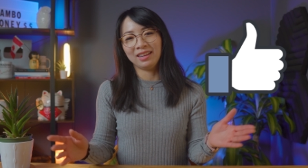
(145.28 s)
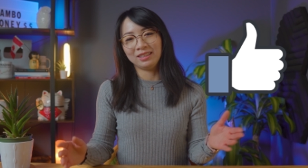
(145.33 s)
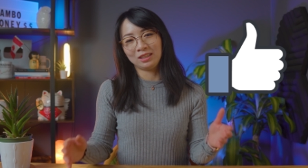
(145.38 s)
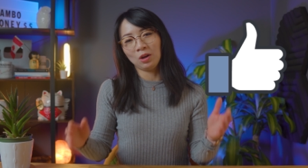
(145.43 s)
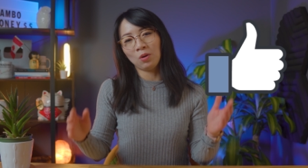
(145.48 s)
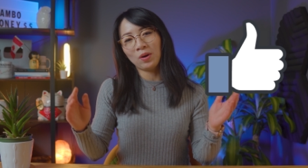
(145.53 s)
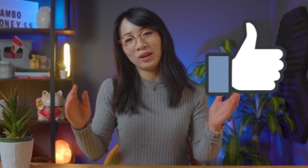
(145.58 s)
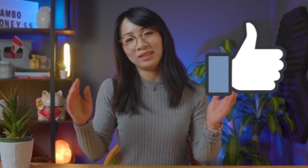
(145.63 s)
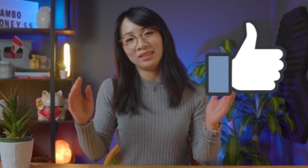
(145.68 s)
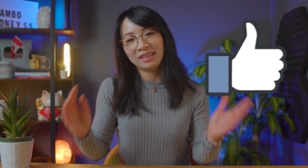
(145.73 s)
is
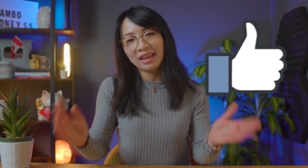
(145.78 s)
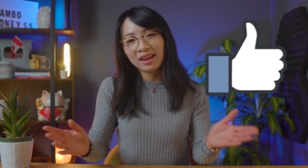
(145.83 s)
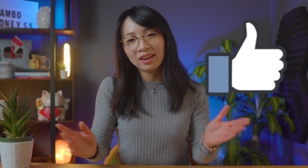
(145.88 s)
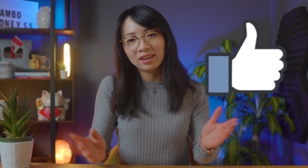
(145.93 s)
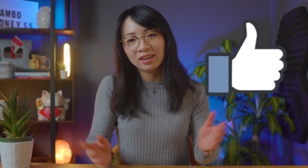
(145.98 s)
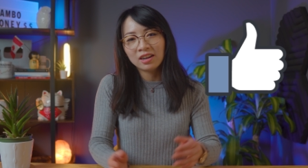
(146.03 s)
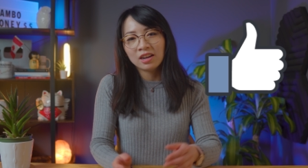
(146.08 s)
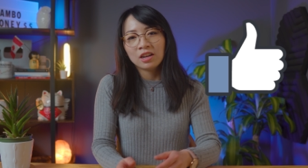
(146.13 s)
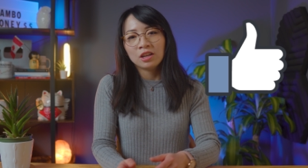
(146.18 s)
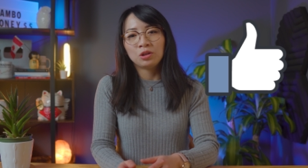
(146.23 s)
always
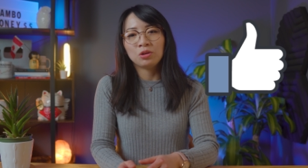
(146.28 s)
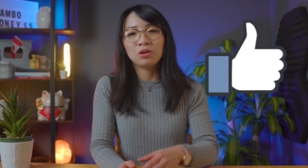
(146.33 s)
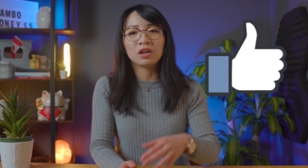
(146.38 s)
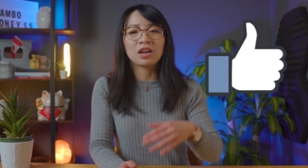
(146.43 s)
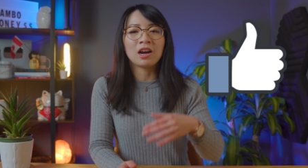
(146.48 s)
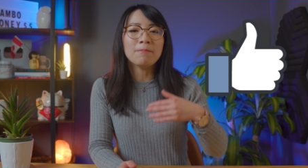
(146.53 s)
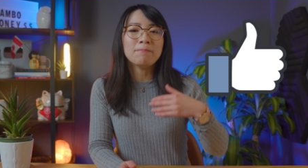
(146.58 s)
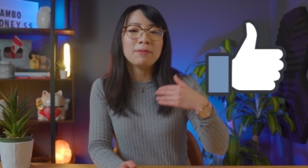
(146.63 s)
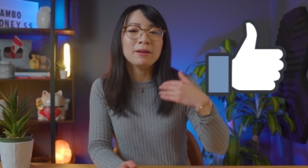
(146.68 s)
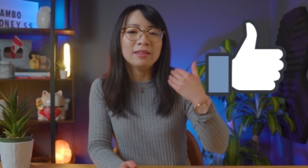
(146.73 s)
there to
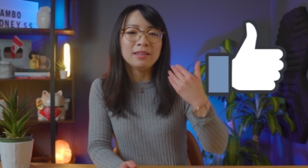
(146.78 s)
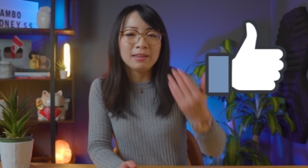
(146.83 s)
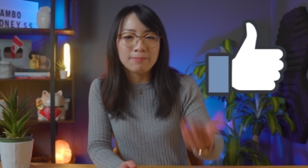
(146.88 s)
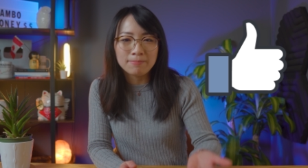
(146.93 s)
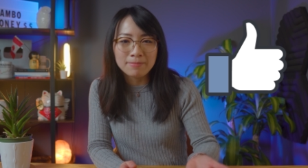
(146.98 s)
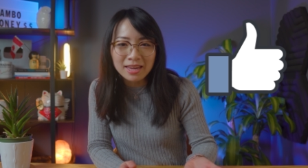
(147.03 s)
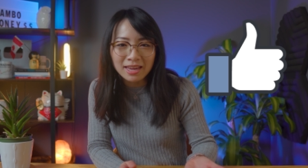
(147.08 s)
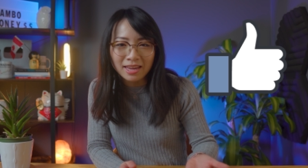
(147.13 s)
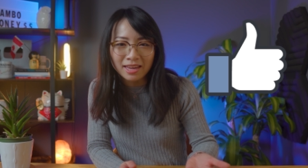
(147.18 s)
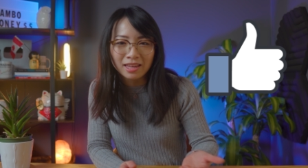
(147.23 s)
accompany
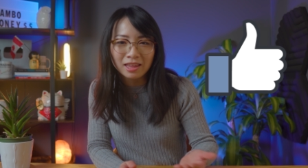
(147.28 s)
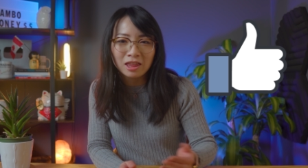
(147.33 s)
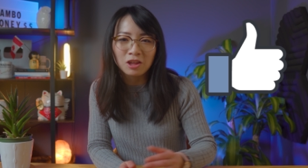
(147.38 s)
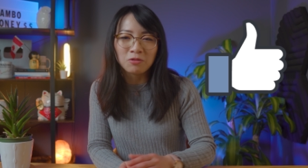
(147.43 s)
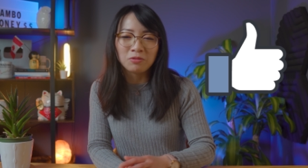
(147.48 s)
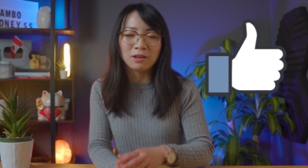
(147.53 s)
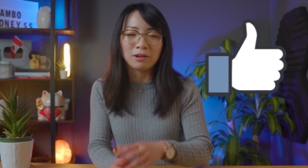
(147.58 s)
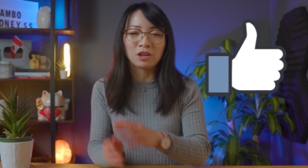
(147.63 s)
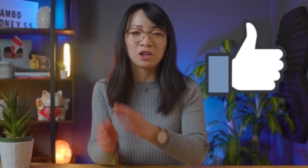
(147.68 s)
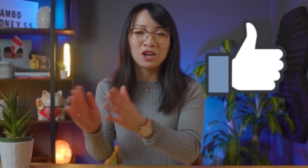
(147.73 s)
me
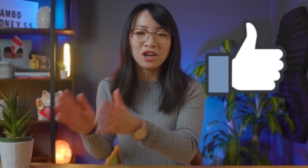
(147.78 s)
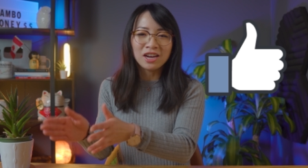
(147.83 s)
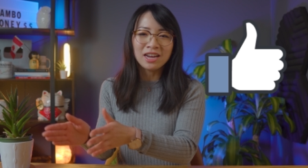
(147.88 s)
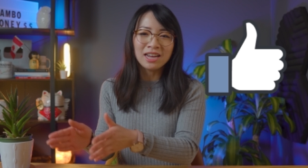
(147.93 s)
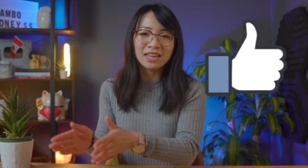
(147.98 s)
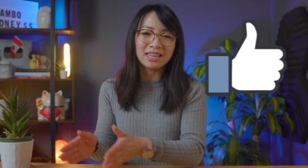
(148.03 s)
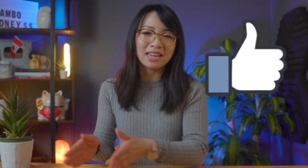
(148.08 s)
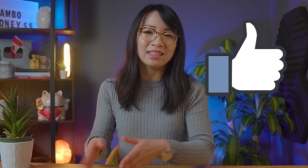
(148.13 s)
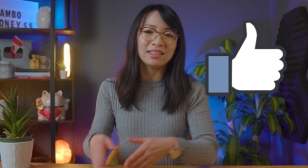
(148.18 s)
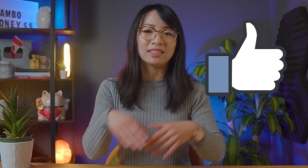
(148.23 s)
through the
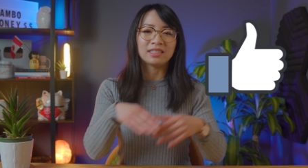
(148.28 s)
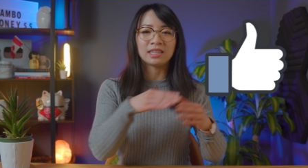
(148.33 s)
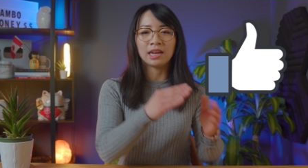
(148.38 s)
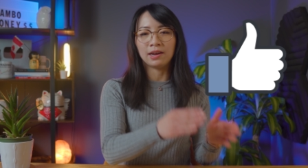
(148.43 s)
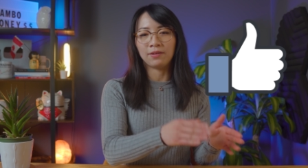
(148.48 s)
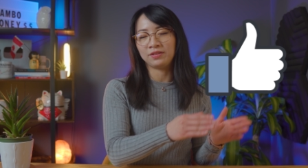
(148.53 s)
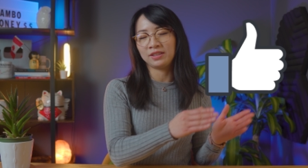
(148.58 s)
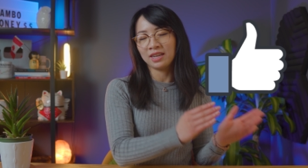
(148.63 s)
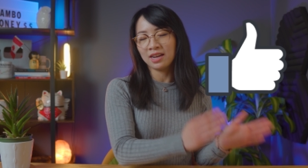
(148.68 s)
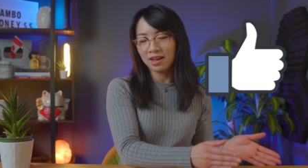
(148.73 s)
good and the
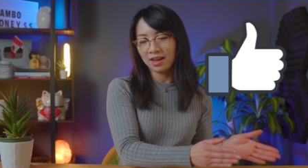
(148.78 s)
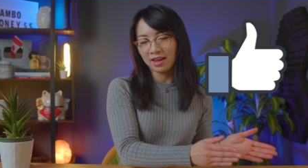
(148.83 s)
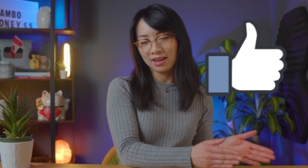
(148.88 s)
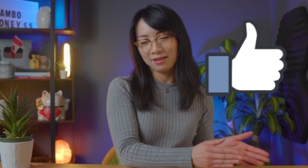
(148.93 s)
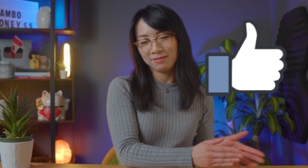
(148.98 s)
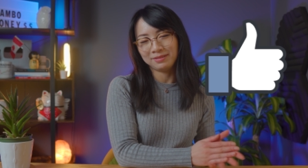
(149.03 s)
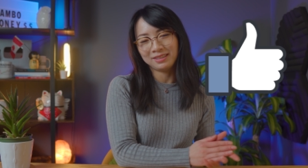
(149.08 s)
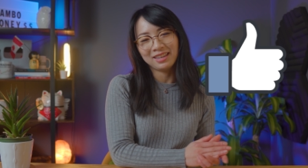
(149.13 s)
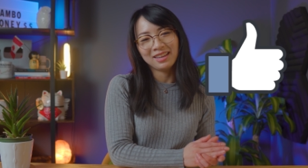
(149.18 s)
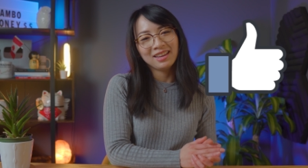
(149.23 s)
tough
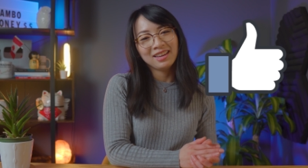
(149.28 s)
times.